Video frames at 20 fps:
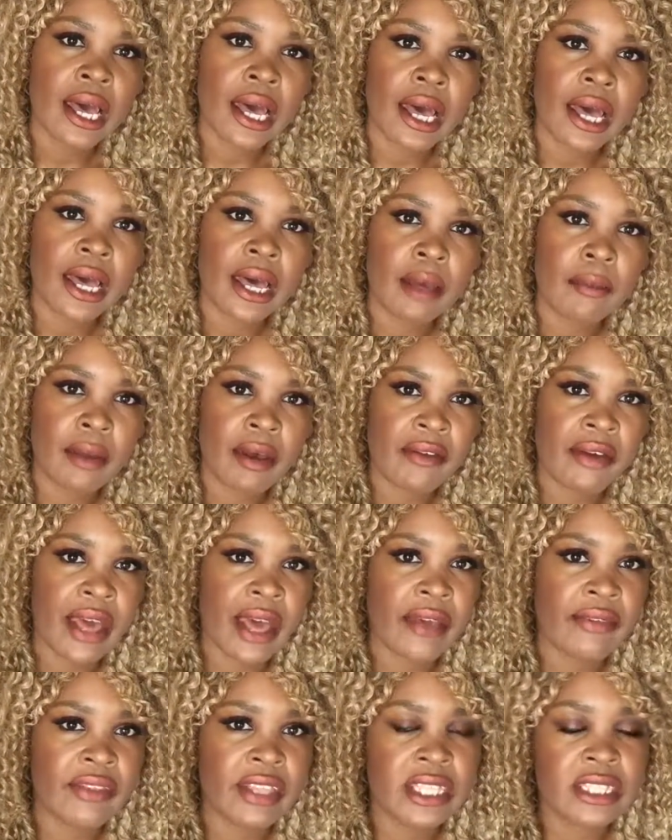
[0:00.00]
I've
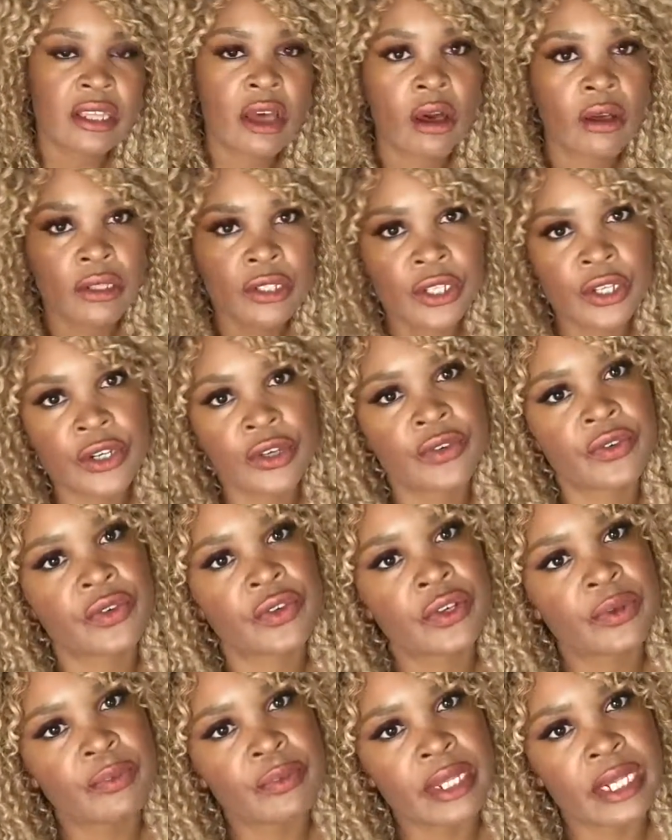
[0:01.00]
had this also
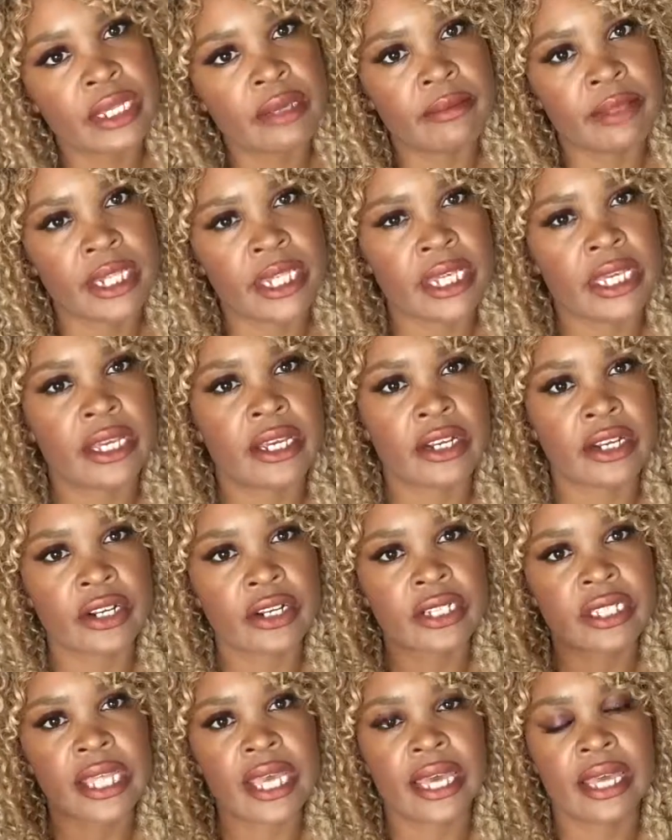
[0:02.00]
for many, many
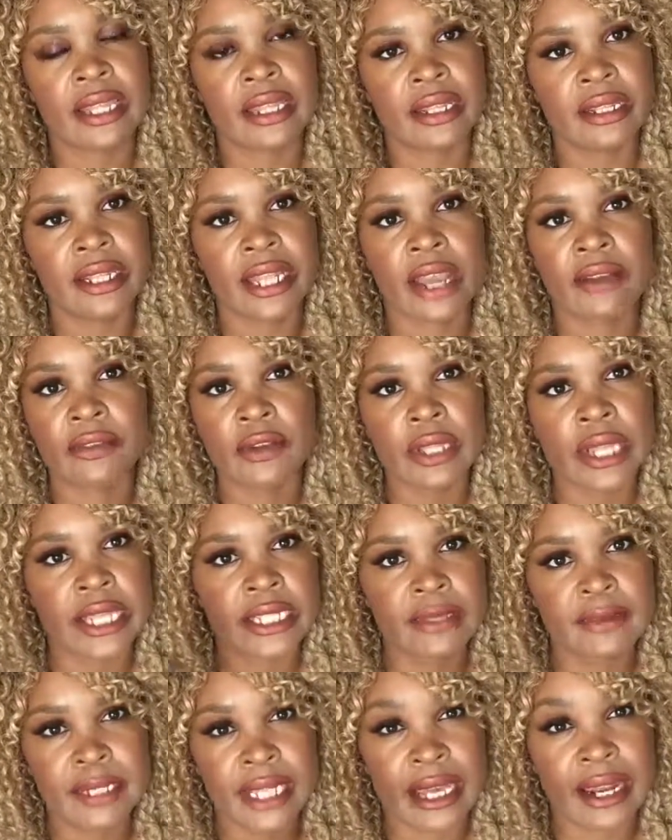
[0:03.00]
years and it never
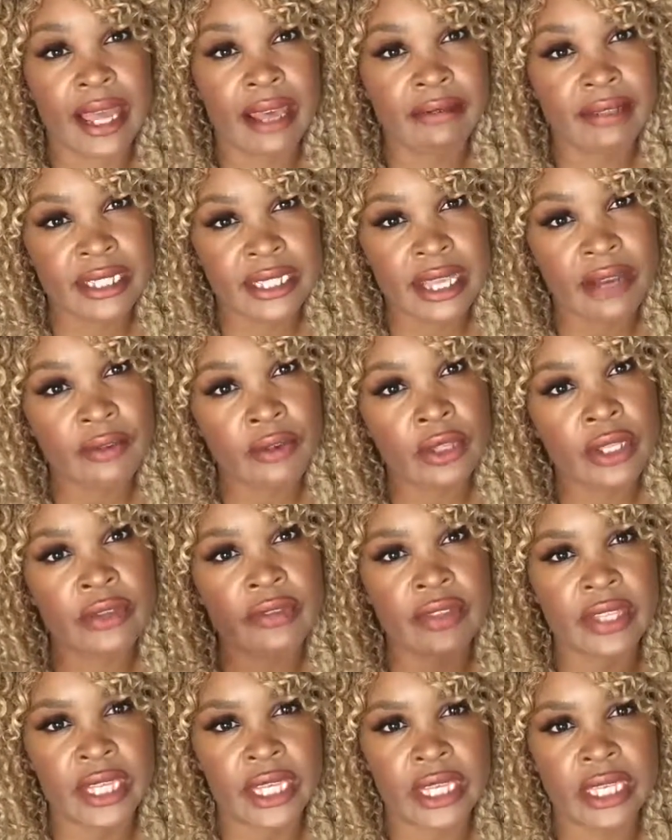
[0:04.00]
lets me down. I have several
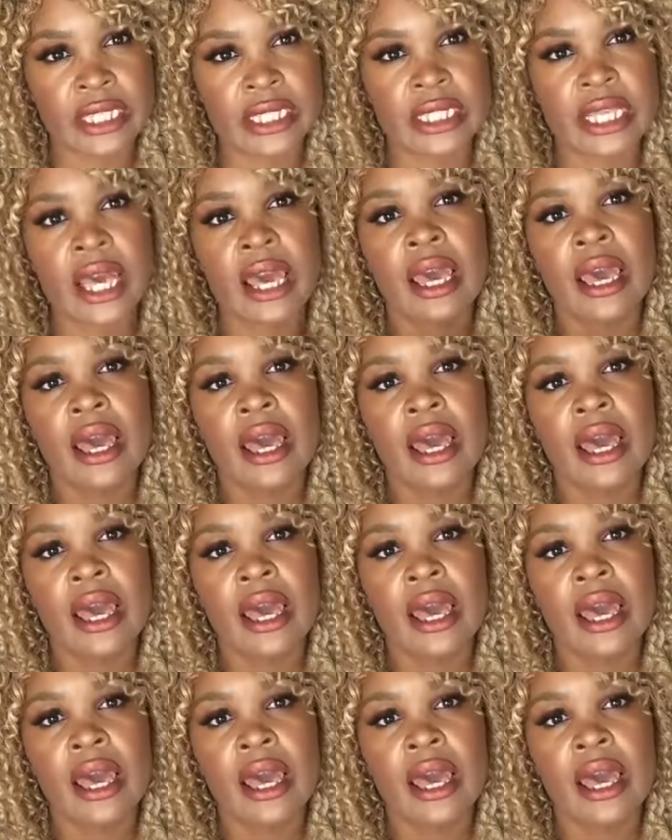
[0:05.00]
of these.